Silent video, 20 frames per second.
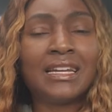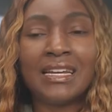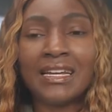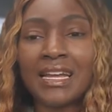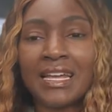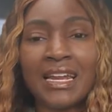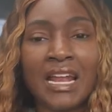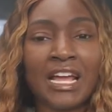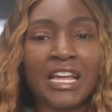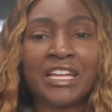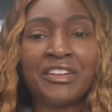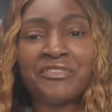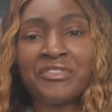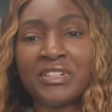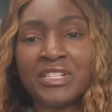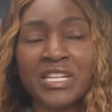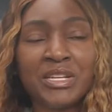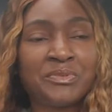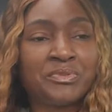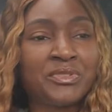And I can
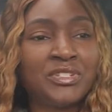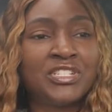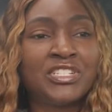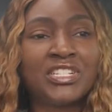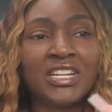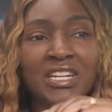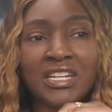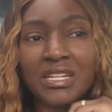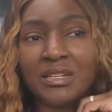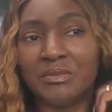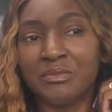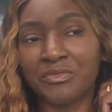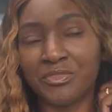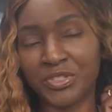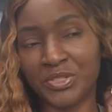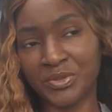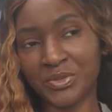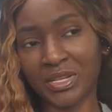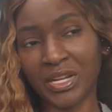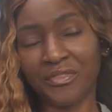really appreciate him
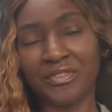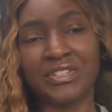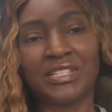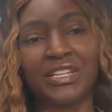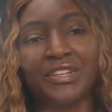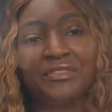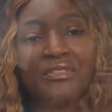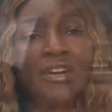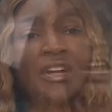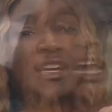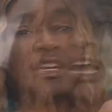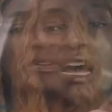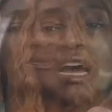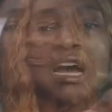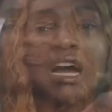for doing everything right.